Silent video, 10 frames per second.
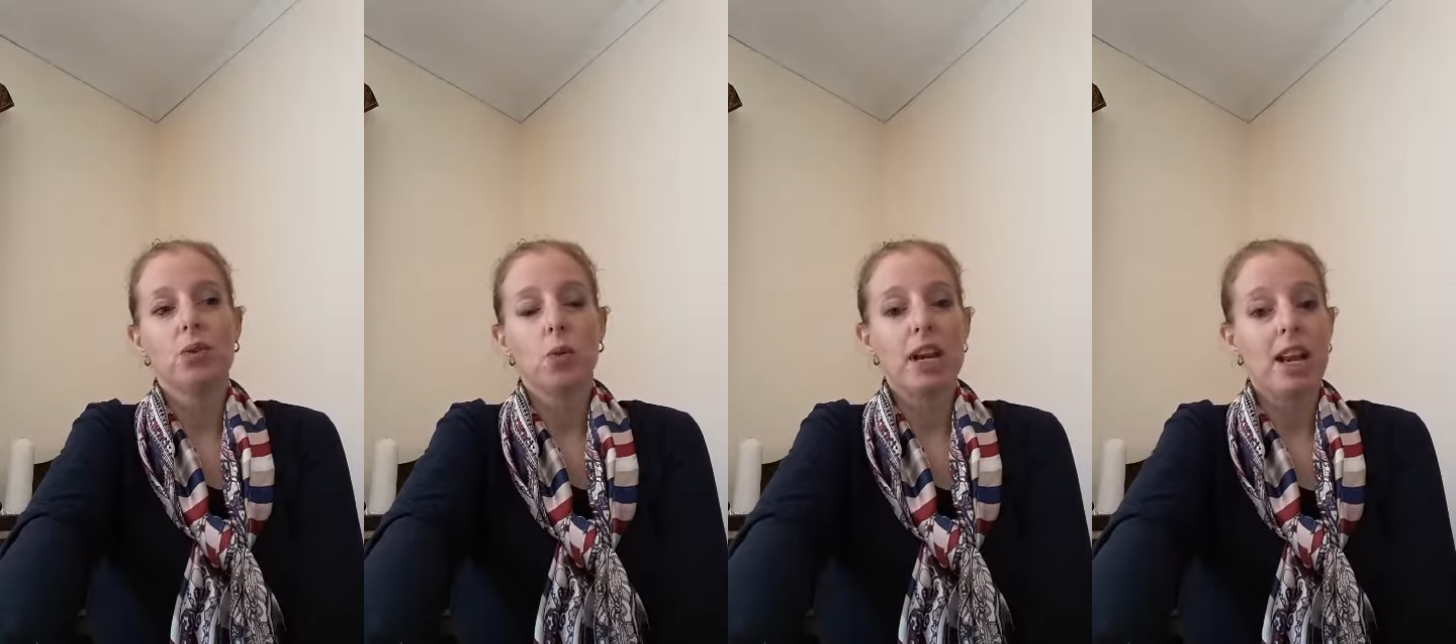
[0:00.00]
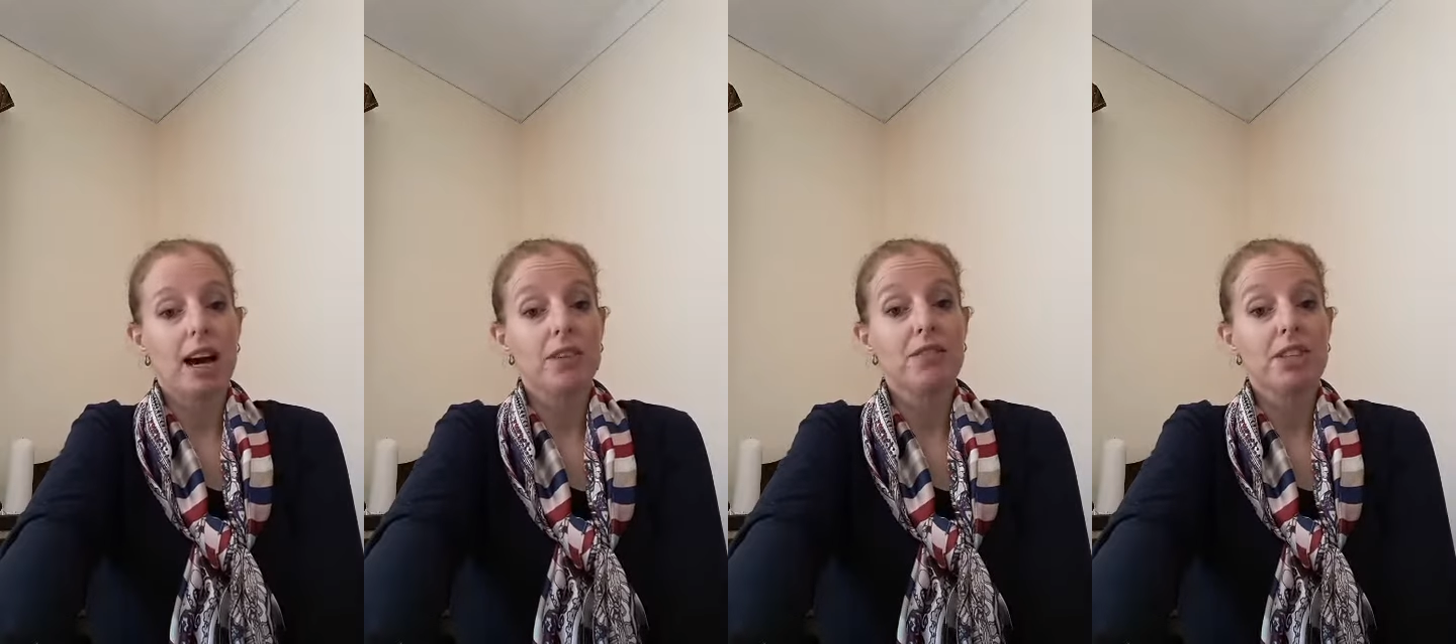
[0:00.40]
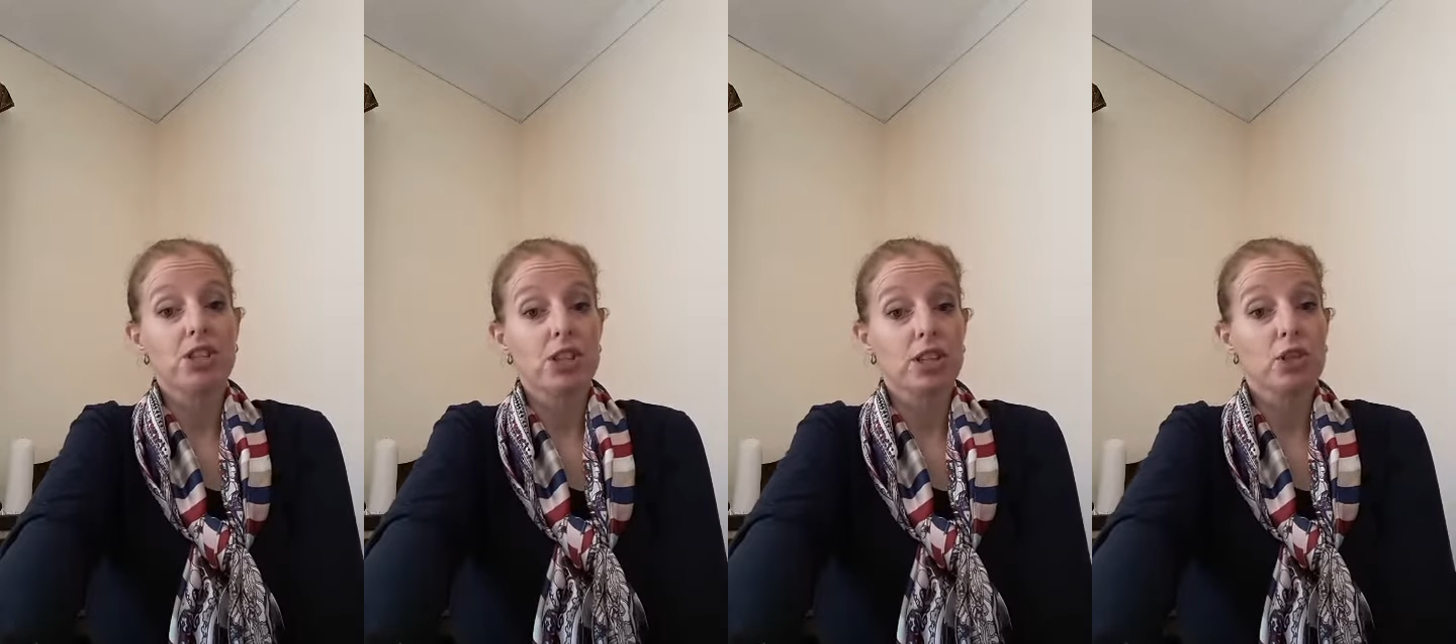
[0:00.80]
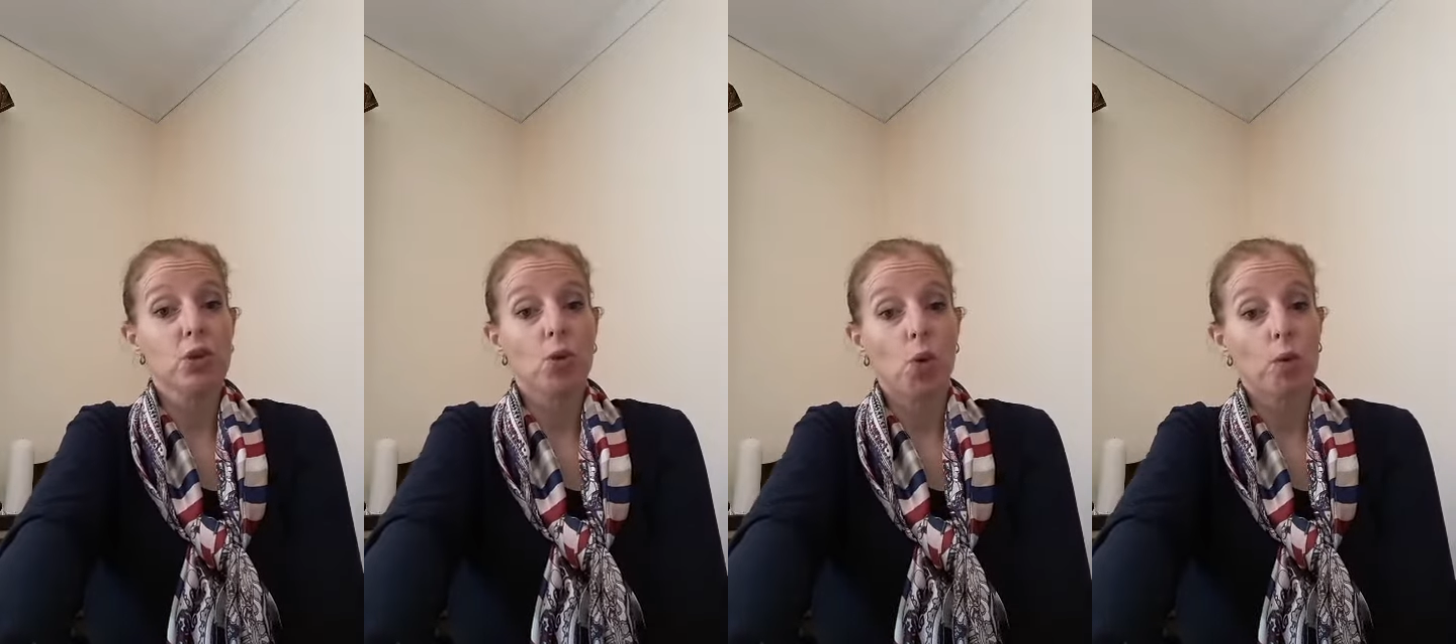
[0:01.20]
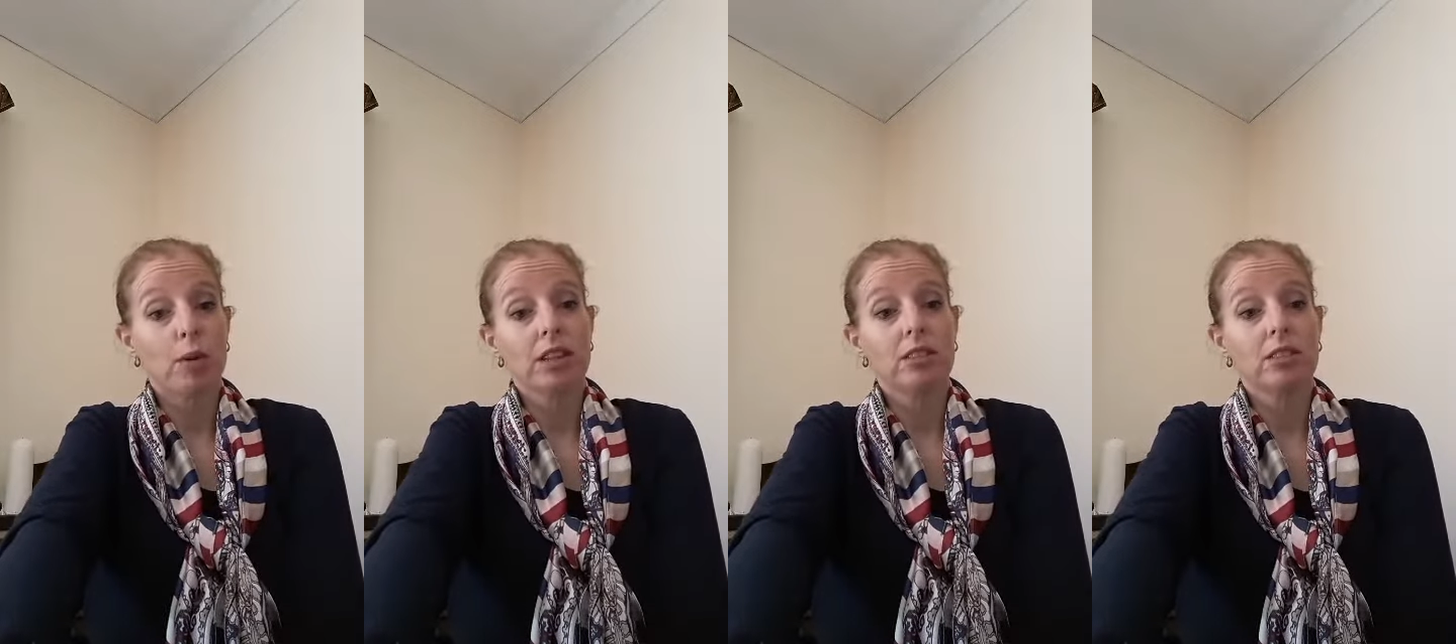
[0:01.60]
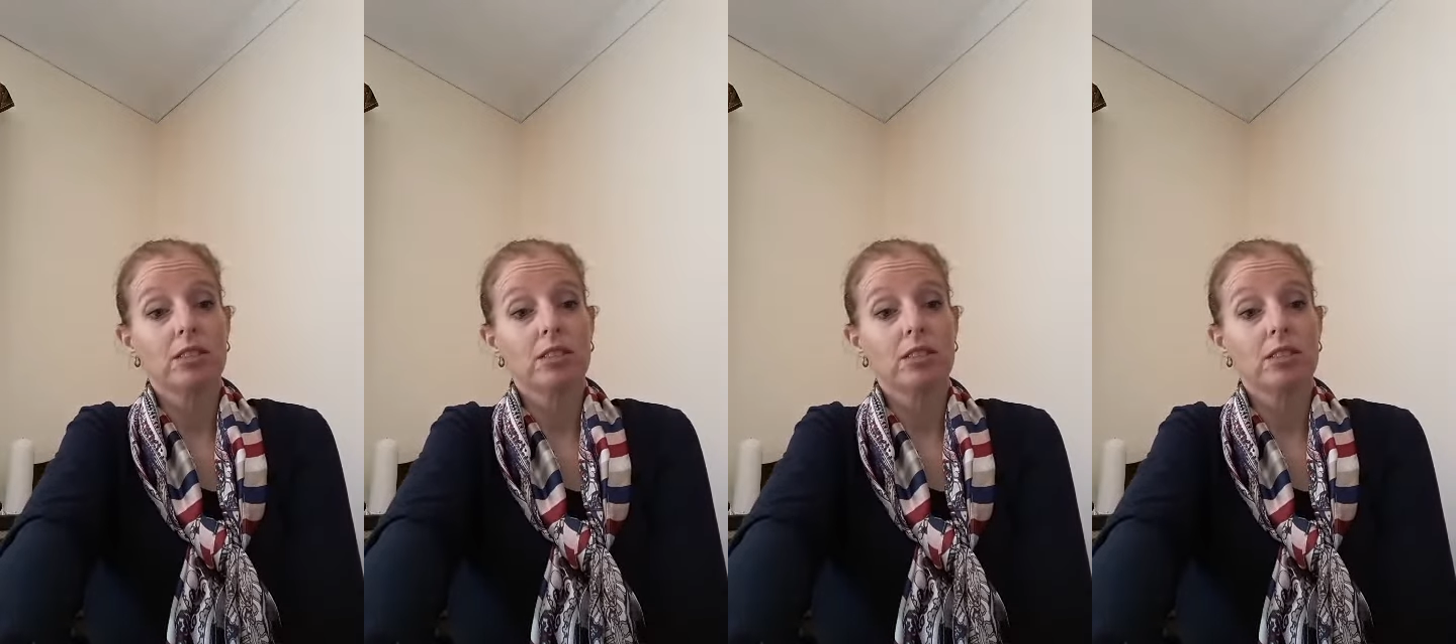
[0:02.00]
when life is just normal?